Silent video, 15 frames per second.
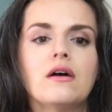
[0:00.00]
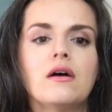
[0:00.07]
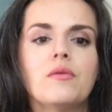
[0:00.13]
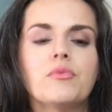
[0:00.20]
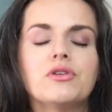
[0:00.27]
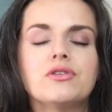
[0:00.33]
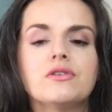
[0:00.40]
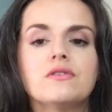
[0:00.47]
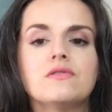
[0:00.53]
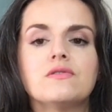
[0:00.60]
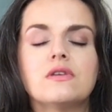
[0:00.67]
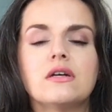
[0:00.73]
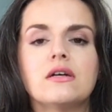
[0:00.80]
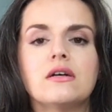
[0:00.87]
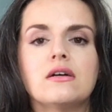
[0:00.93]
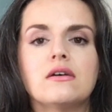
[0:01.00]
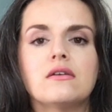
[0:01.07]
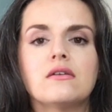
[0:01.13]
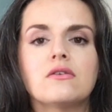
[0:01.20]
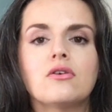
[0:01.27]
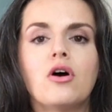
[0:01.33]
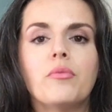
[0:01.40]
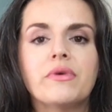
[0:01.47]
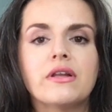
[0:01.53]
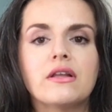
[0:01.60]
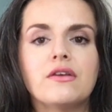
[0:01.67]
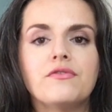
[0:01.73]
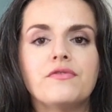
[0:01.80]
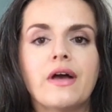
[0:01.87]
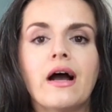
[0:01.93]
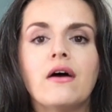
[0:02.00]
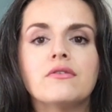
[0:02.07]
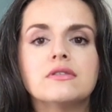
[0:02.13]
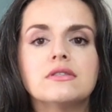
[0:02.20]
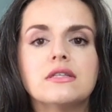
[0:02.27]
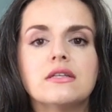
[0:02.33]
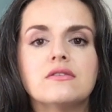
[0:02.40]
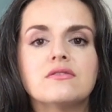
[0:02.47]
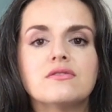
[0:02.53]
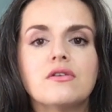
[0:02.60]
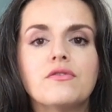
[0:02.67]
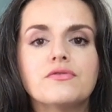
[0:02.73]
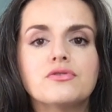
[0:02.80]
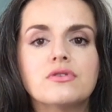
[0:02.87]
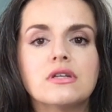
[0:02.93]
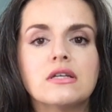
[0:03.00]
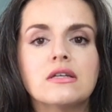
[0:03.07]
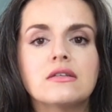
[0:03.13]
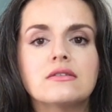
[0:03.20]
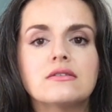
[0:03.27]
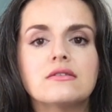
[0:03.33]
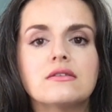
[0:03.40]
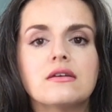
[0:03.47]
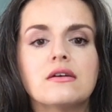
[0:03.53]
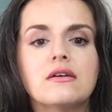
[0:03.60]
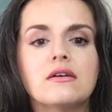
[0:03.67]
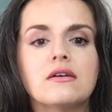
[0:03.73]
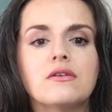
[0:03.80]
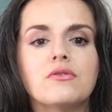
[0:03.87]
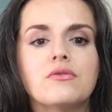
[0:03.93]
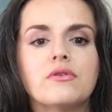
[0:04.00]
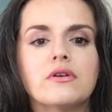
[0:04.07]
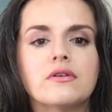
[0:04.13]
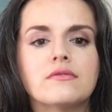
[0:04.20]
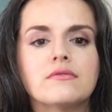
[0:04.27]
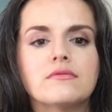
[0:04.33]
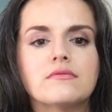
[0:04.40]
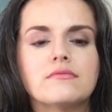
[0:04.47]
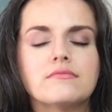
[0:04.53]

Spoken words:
which is commonly found in soft drinks or